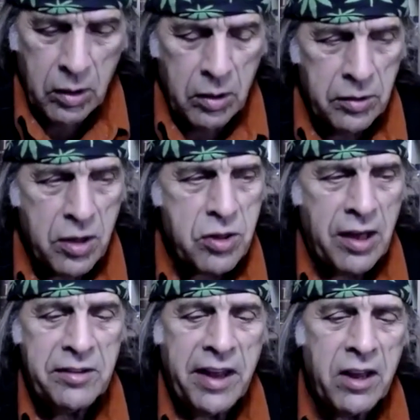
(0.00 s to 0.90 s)
This
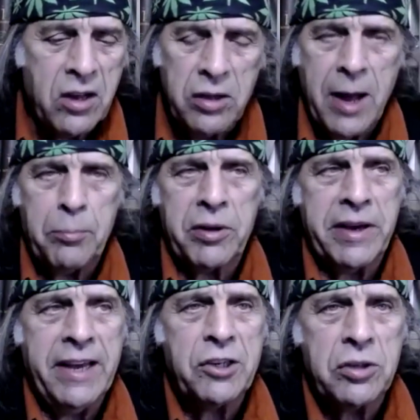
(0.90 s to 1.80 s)
identical
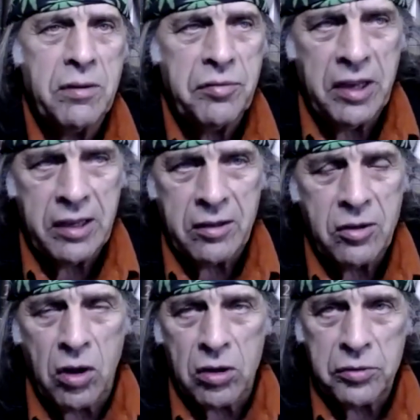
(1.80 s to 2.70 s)
application of thinking
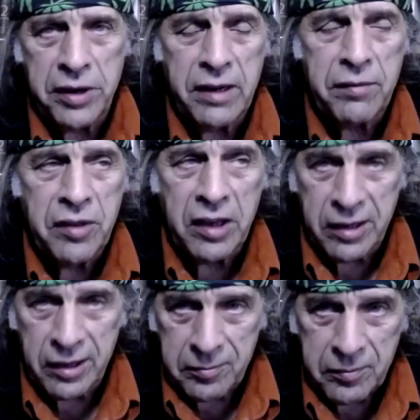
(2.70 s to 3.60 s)
called creative
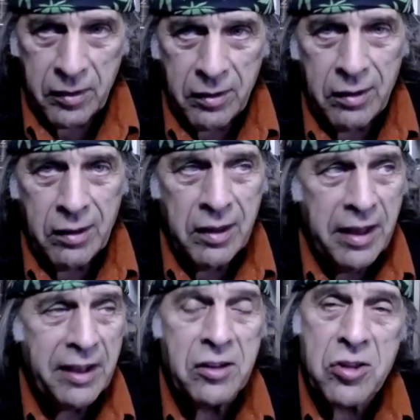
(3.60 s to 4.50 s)
thinking
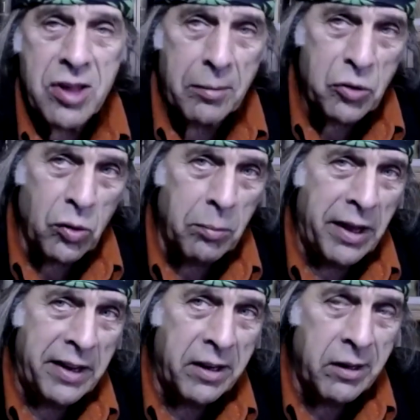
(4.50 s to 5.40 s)
and conceptual
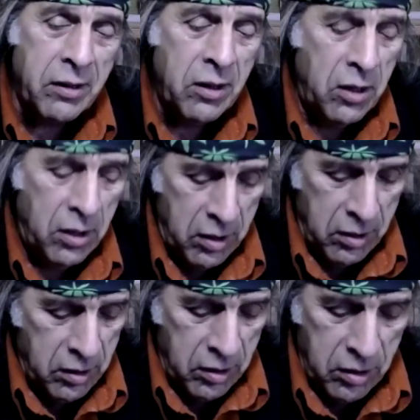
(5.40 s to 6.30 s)
blending
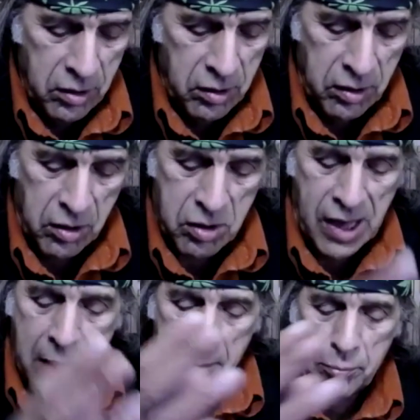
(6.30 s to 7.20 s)
is
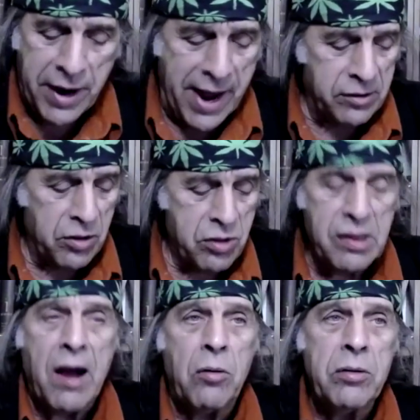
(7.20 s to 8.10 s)
common practice
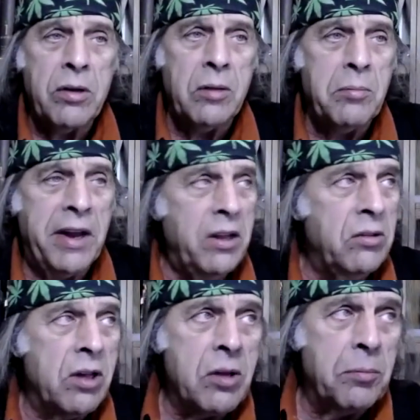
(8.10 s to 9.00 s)
now in many
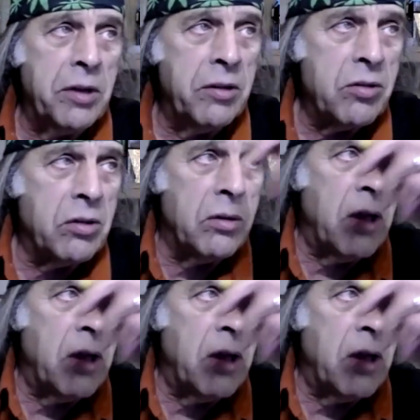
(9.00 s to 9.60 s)
disciplines and,